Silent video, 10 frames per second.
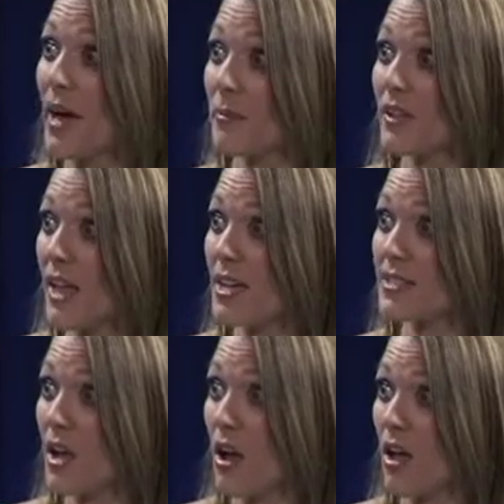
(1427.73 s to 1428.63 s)

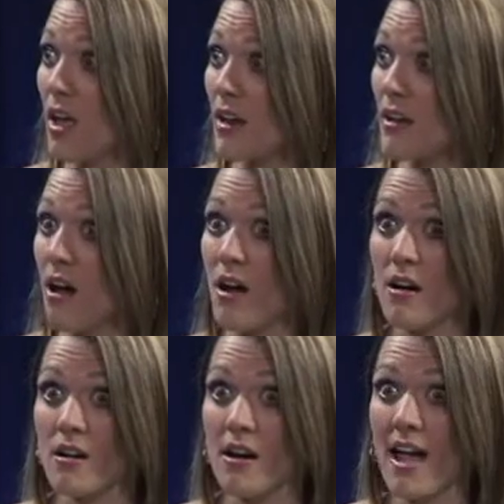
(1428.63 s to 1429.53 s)
Capitalize on
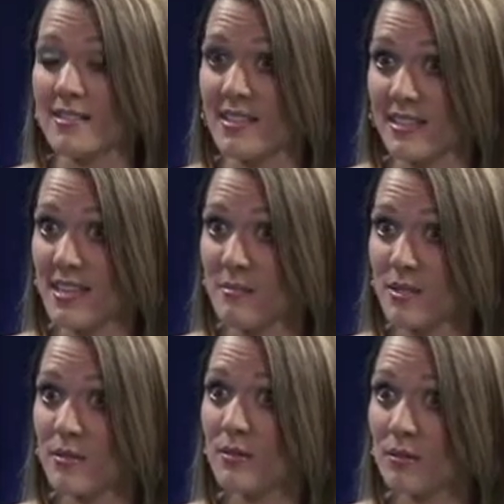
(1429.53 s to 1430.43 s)
our assets,
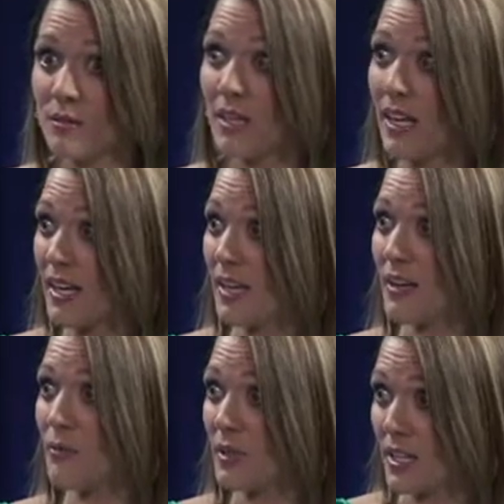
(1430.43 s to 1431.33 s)
absolutely, right. and
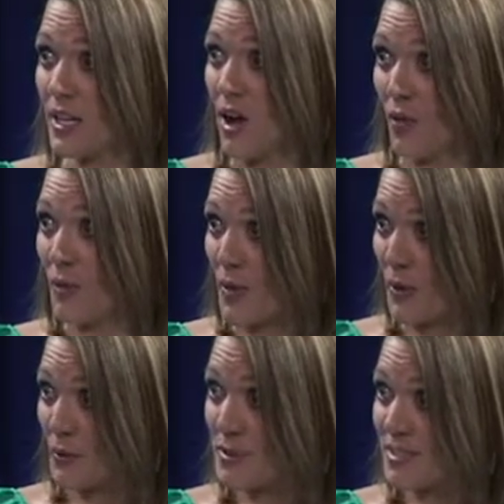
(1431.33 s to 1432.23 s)
really own
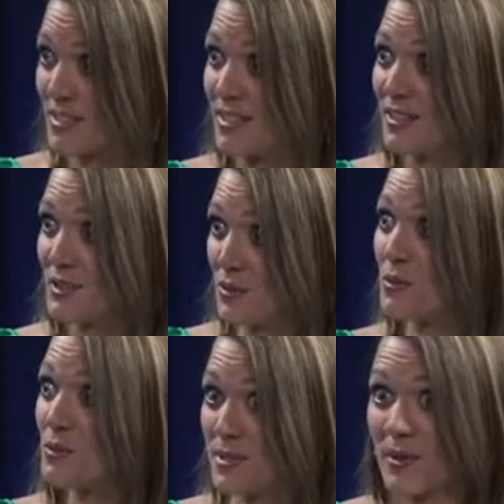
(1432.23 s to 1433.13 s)
those yeah.
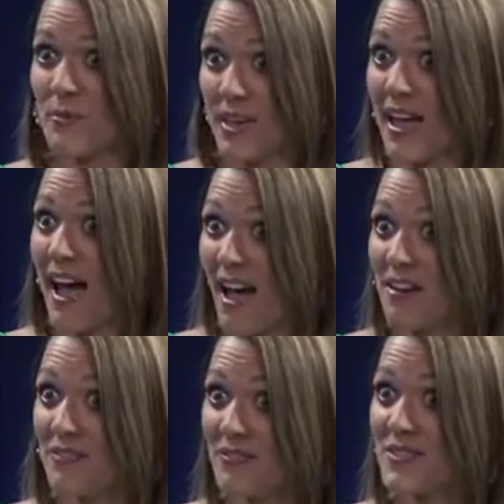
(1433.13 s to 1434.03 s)
tools that we
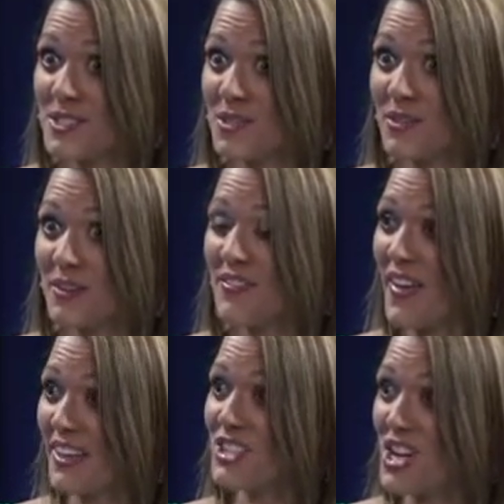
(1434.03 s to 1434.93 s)
have mm -hmm. to
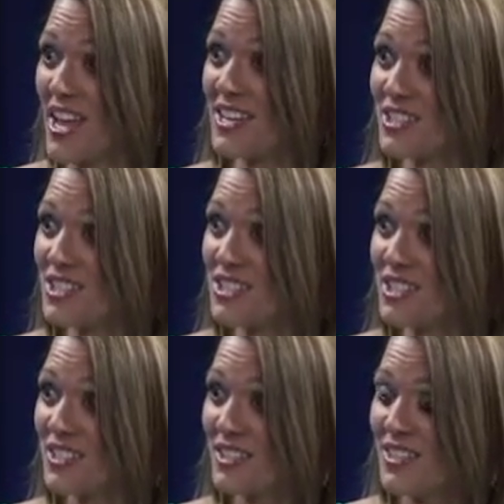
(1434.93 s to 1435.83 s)
affect change. Yeah.
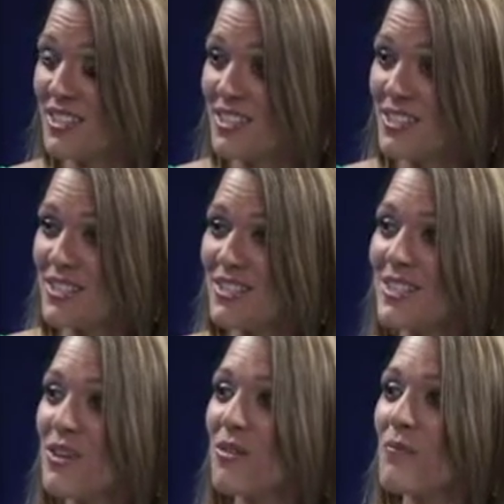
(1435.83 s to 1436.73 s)
Yeah.
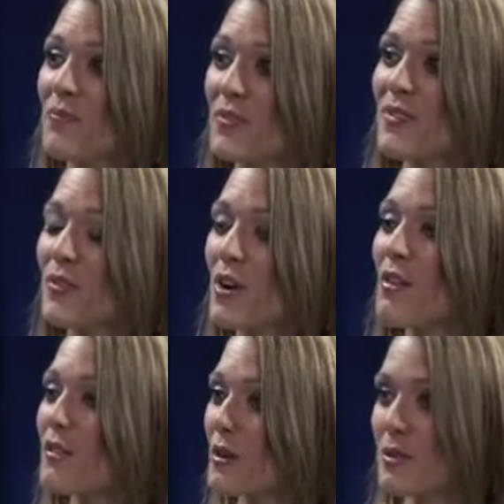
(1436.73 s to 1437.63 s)
So, for
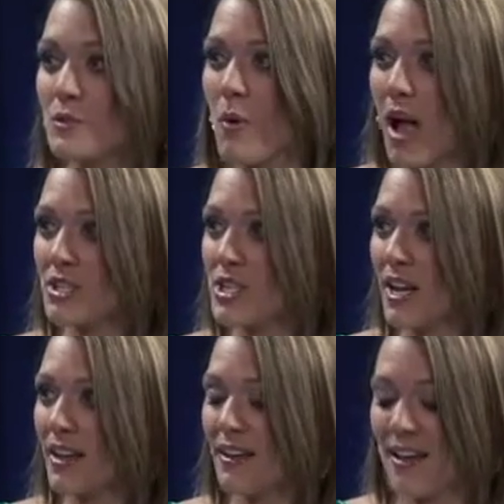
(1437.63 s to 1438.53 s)
our viewers
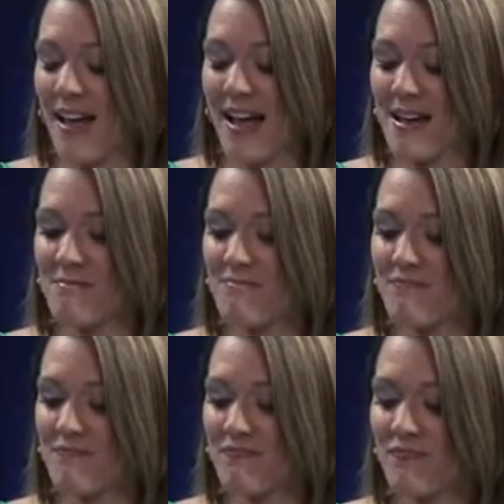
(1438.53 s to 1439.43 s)
watching, um,
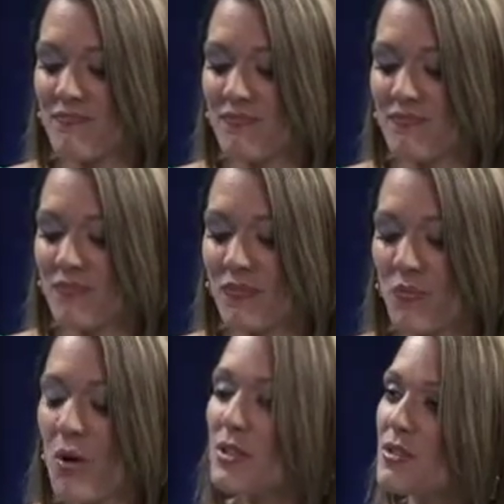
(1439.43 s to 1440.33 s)

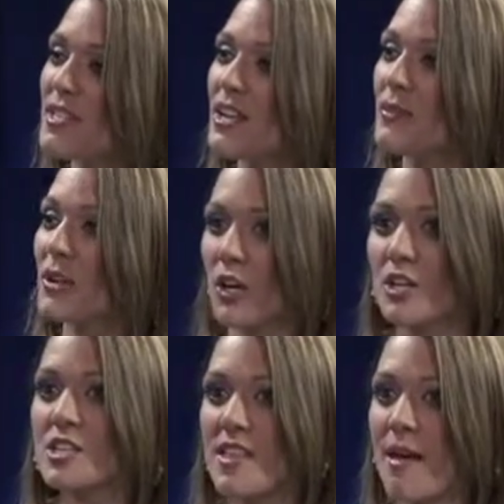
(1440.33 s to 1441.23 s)
what would you say to
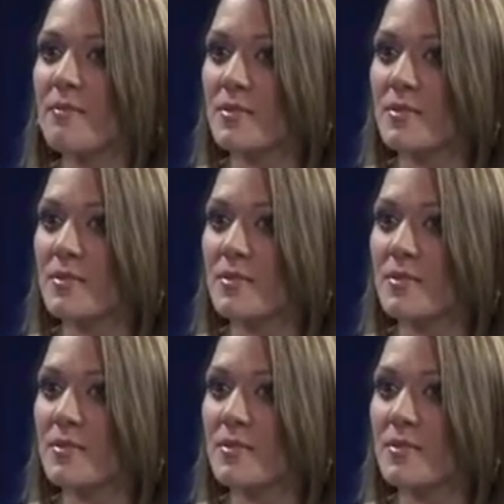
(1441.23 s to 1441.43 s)
encourage them